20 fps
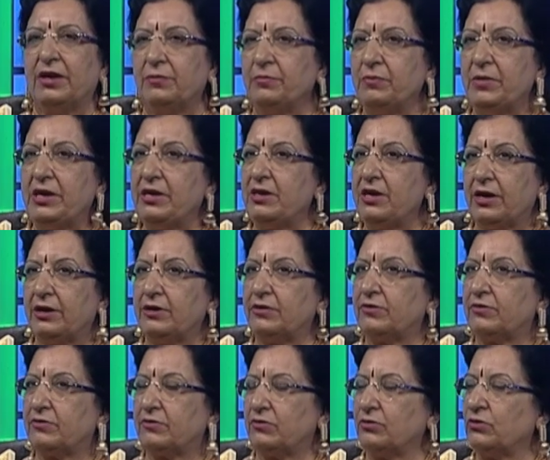media
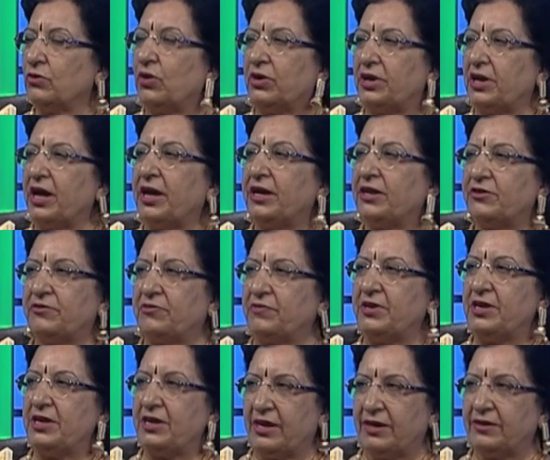is not as
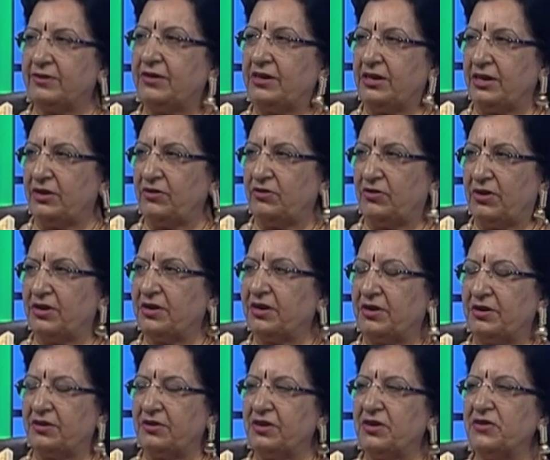free as in Asian
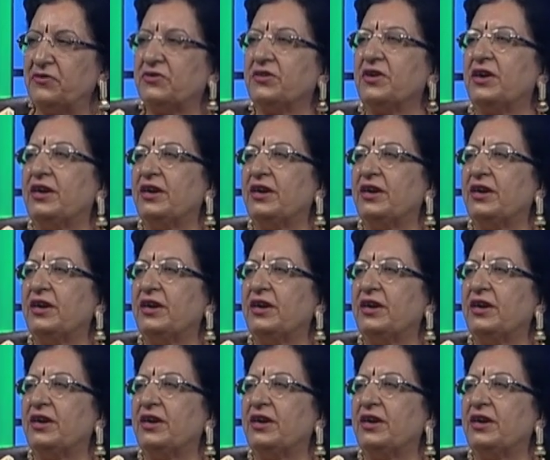countries, mm